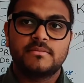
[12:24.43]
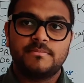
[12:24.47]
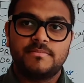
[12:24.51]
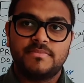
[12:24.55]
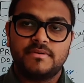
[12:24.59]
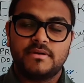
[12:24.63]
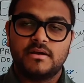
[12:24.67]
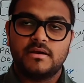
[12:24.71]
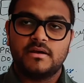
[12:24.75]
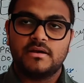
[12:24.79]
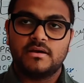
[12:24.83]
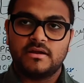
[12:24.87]

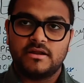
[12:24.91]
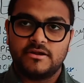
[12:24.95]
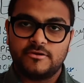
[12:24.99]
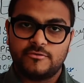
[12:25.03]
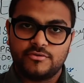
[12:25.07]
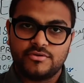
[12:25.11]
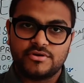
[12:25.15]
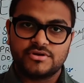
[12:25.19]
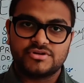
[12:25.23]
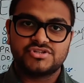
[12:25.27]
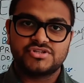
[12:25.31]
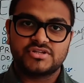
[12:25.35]

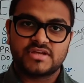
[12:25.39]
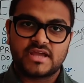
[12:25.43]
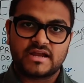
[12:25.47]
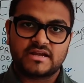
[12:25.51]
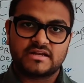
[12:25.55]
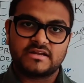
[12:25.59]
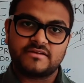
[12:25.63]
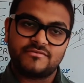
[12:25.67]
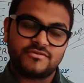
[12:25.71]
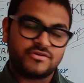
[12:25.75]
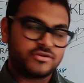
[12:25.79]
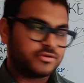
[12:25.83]
adrenergic
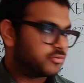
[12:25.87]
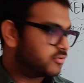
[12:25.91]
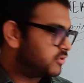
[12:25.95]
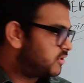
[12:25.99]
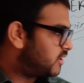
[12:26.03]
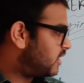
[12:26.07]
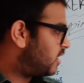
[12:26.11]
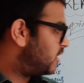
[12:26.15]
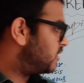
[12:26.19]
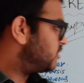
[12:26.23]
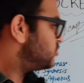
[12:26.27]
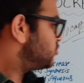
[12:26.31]
activity on
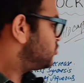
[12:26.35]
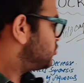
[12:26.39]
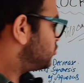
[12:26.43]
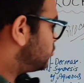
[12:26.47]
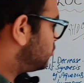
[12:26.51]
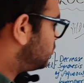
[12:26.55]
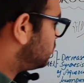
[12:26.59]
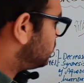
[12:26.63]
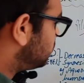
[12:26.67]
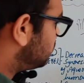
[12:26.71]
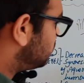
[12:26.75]
the heart. So